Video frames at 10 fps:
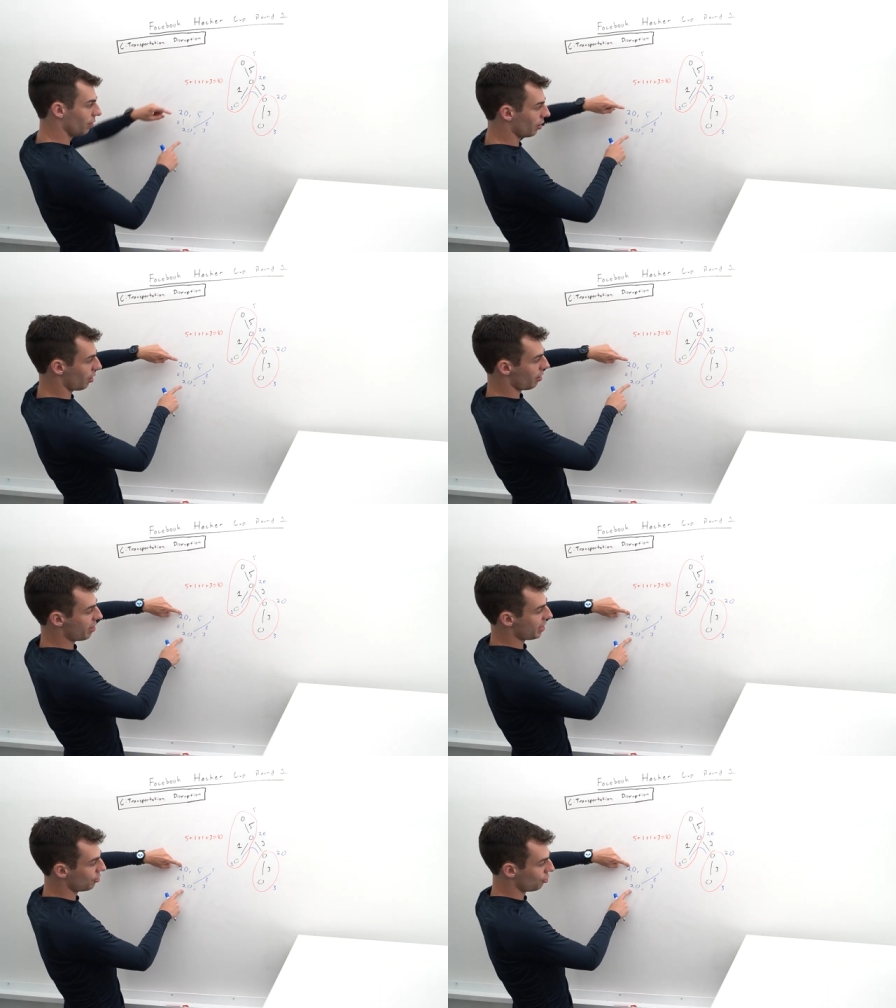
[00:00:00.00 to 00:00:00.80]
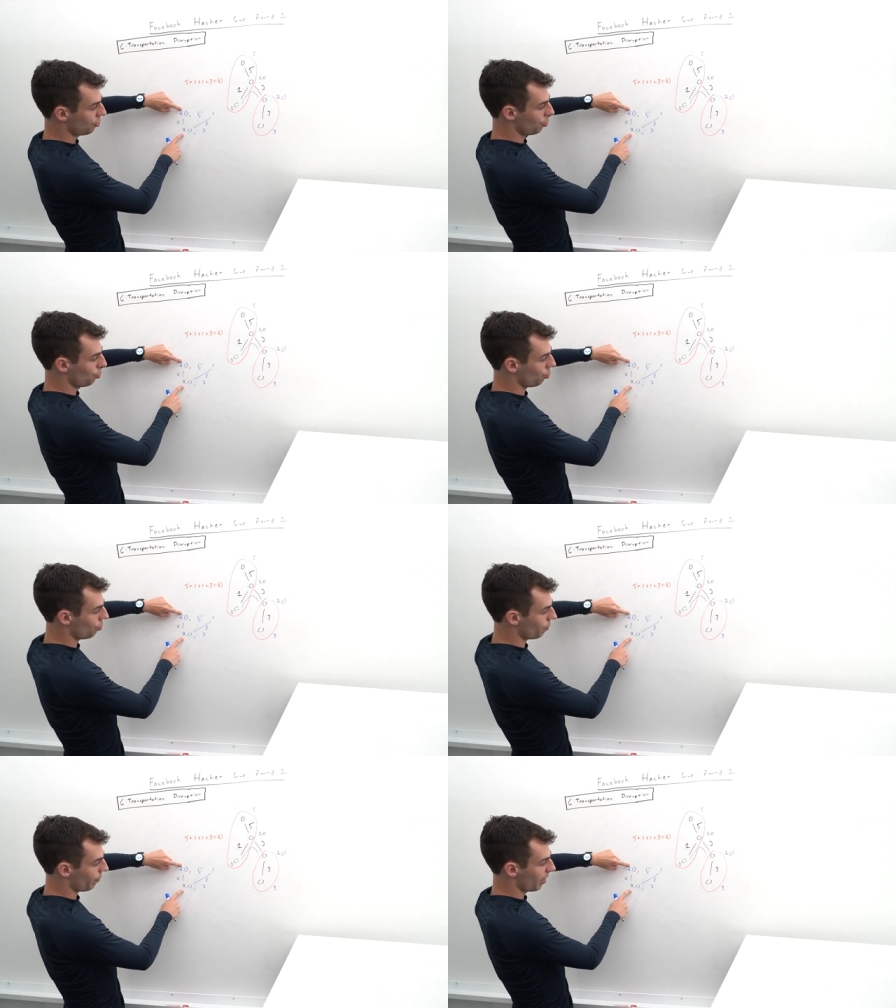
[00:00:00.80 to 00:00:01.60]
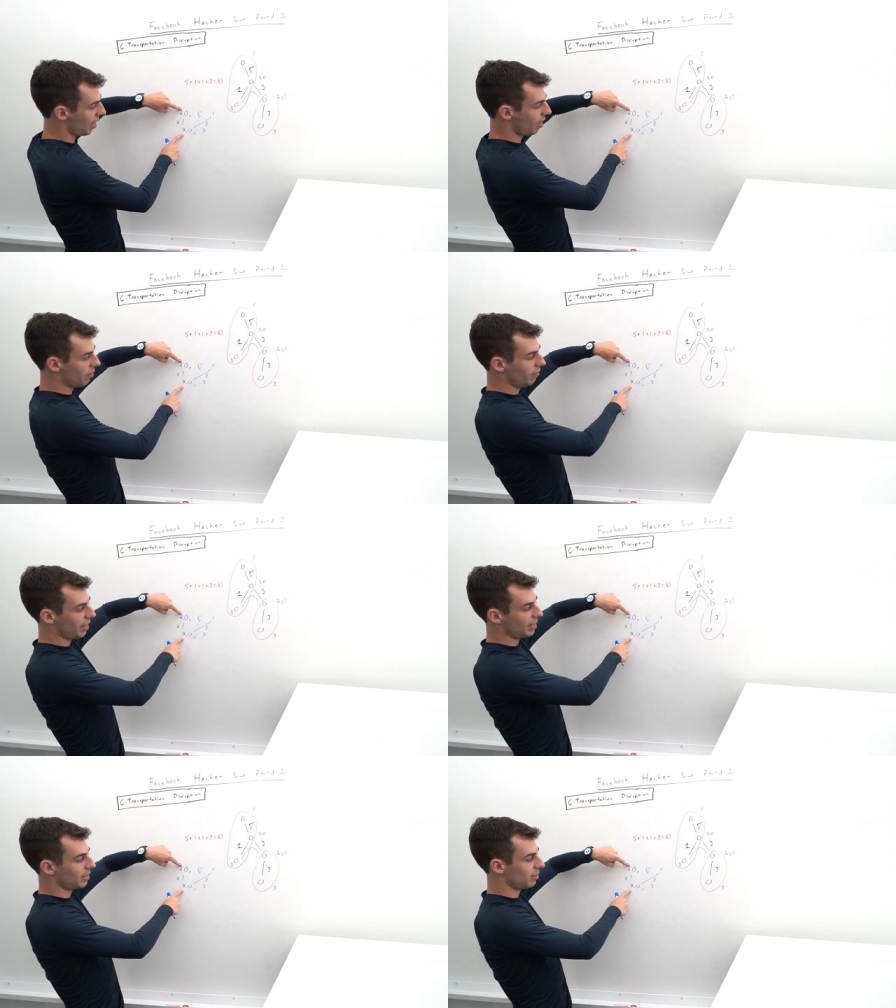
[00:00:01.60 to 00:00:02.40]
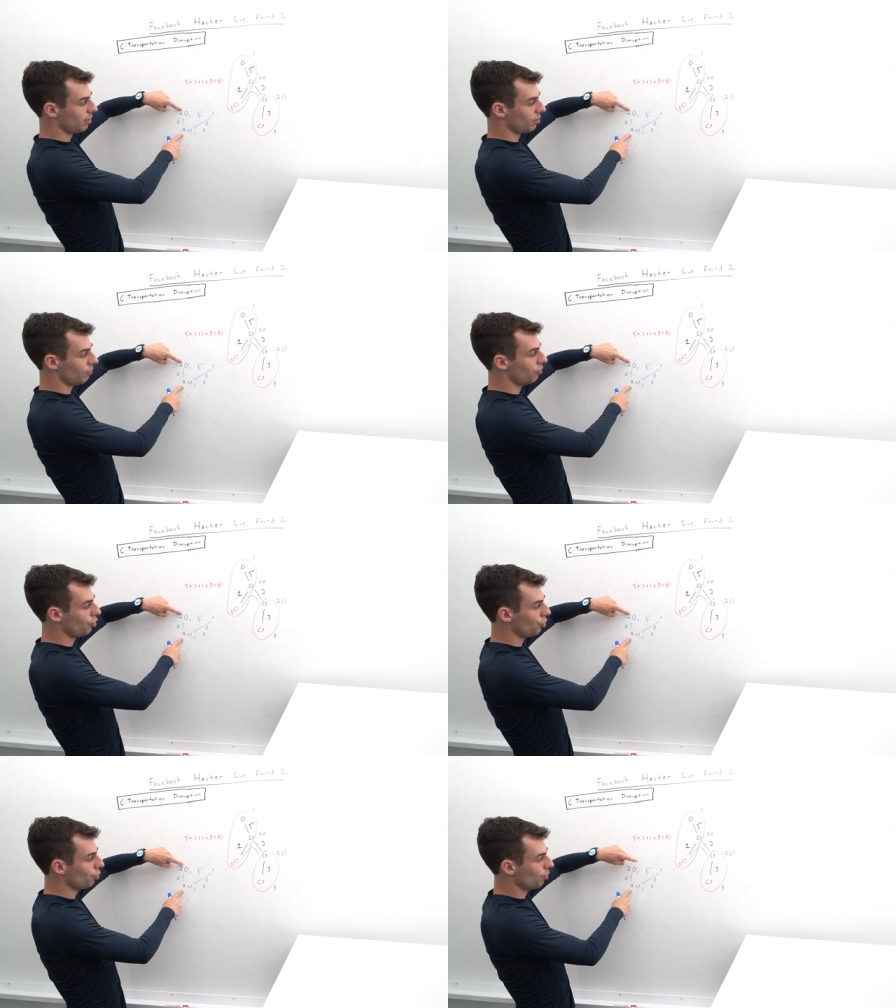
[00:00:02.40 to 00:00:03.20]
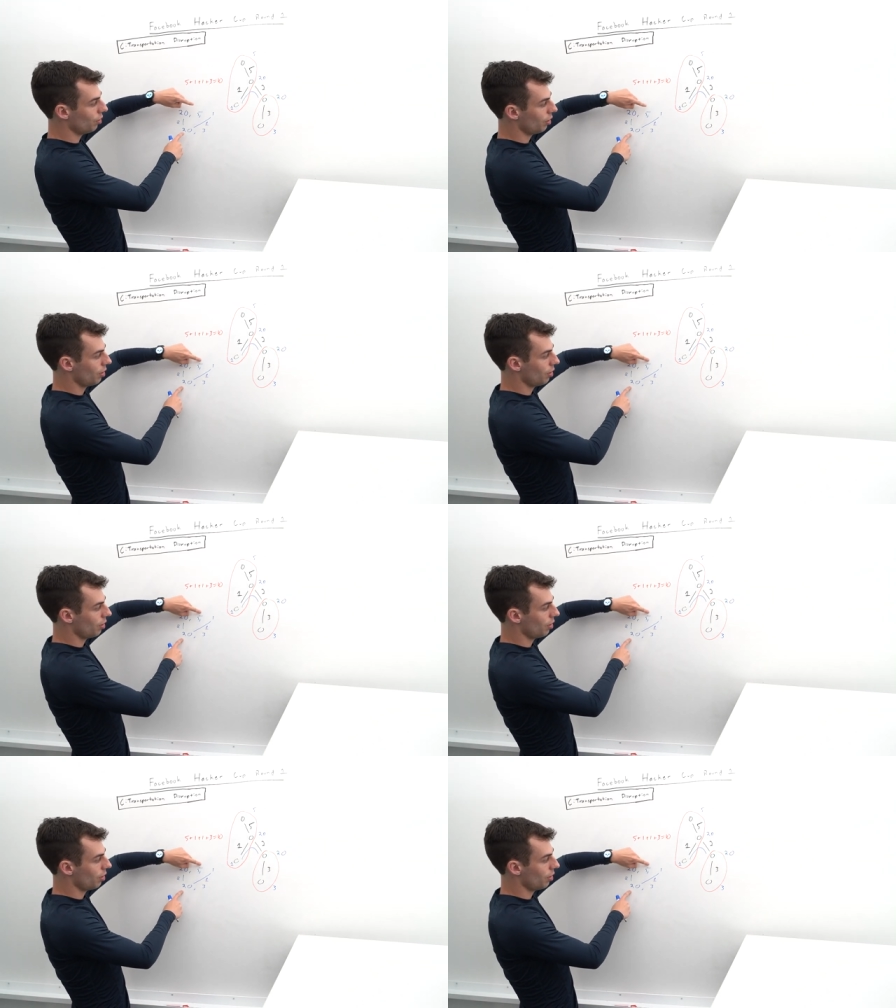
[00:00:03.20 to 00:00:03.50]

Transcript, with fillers: uh, these two have a distance of 2,